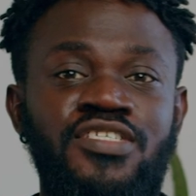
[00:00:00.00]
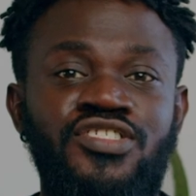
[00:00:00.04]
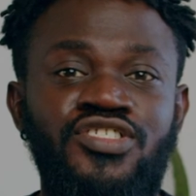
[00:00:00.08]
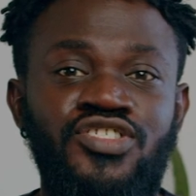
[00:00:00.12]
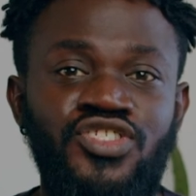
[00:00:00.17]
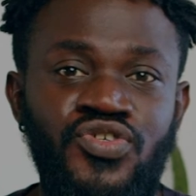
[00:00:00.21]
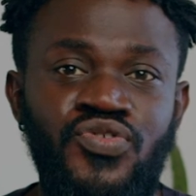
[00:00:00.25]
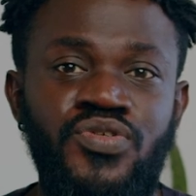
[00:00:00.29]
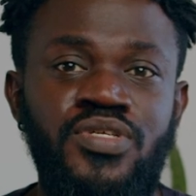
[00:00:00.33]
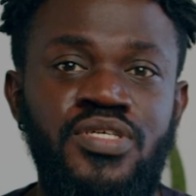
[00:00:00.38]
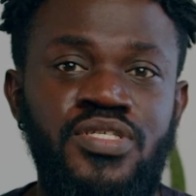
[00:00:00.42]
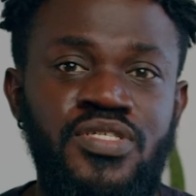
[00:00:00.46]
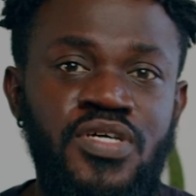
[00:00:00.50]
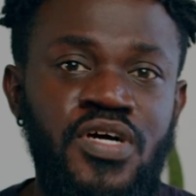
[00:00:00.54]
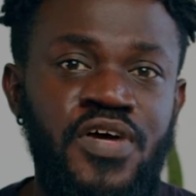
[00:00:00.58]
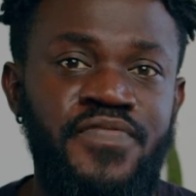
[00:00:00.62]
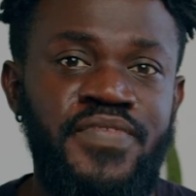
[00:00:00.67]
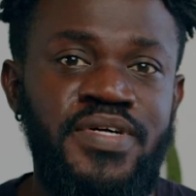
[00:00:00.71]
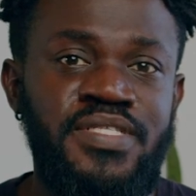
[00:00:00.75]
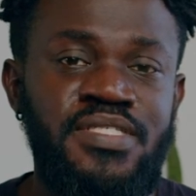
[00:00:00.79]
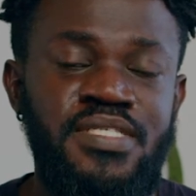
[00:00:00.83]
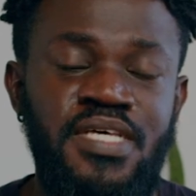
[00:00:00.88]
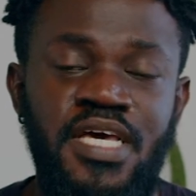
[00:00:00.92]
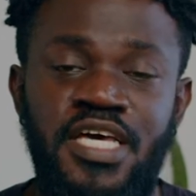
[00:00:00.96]
you
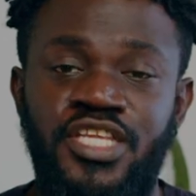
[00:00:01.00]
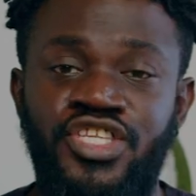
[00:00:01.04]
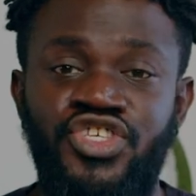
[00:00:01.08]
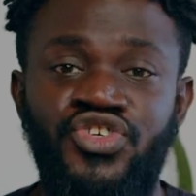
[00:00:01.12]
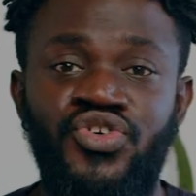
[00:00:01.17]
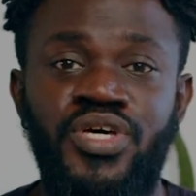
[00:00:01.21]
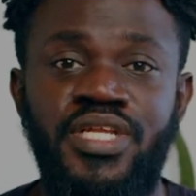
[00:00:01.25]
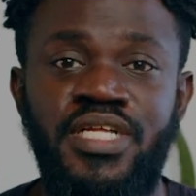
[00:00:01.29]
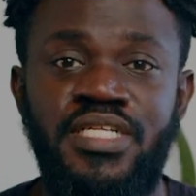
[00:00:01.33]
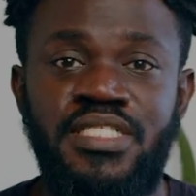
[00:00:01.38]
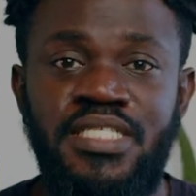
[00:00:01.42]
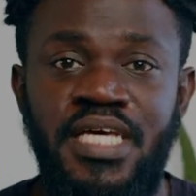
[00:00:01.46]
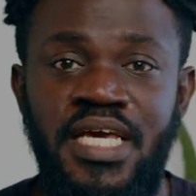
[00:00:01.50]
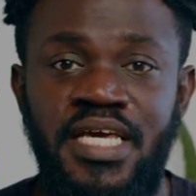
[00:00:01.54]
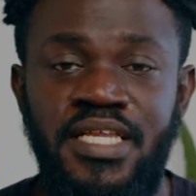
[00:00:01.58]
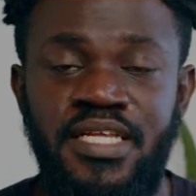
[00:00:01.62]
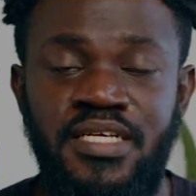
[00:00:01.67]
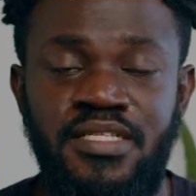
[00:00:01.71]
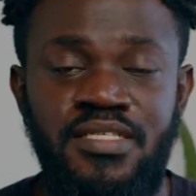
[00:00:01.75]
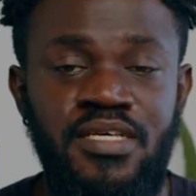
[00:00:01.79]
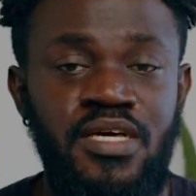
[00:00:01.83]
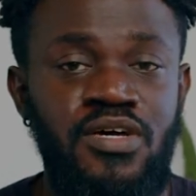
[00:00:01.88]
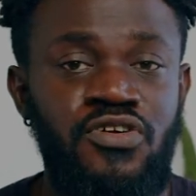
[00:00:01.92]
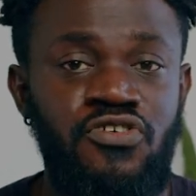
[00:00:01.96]
deserve it and you can attain
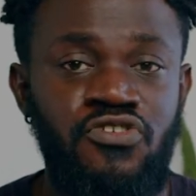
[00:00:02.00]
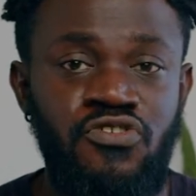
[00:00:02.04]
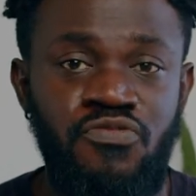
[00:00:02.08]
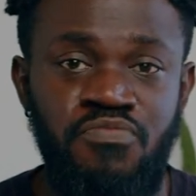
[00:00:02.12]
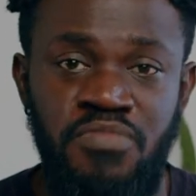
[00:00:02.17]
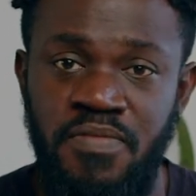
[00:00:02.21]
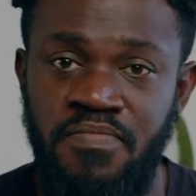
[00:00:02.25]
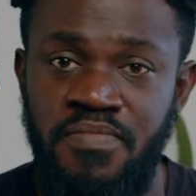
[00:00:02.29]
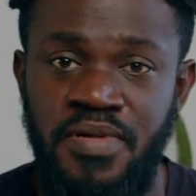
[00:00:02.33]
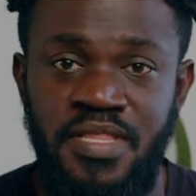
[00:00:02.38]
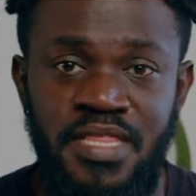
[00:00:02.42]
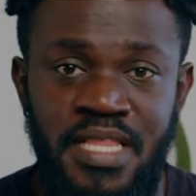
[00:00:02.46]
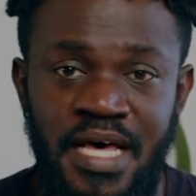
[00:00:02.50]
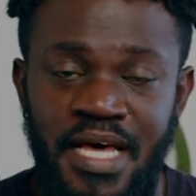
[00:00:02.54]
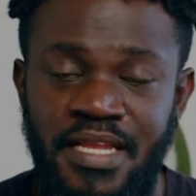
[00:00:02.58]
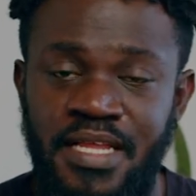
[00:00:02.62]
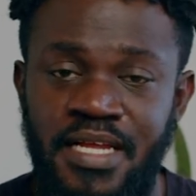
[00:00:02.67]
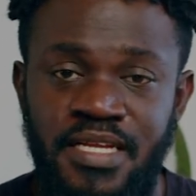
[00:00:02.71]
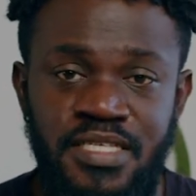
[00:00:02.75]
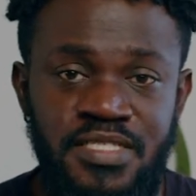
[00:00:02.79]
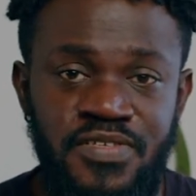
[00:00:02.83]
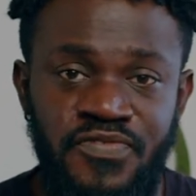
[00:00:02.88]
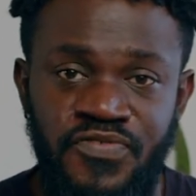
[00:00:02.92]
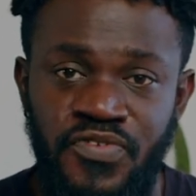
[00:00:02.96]
it. Remember that.
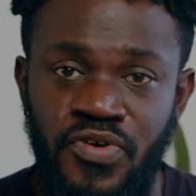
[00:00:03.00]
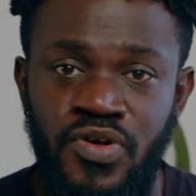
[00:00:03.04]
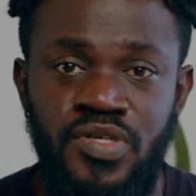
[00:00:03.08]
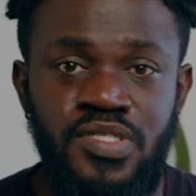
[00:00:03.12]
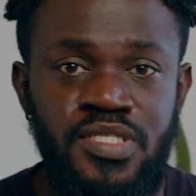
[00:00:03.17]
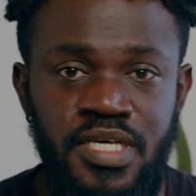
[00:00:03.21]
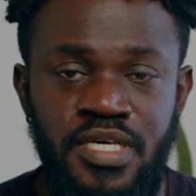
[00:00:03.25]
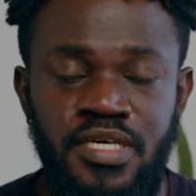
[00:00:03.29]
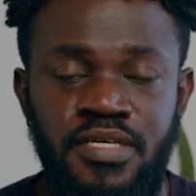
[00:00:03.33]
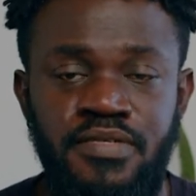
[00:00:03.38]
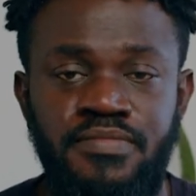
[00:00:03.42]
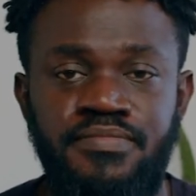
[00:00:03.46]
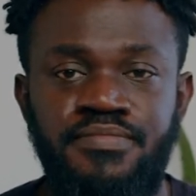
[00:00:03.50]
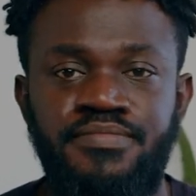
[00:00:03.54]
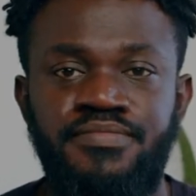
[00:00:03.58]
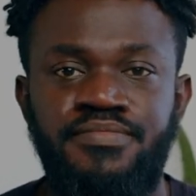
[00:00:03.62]
That is the first thing.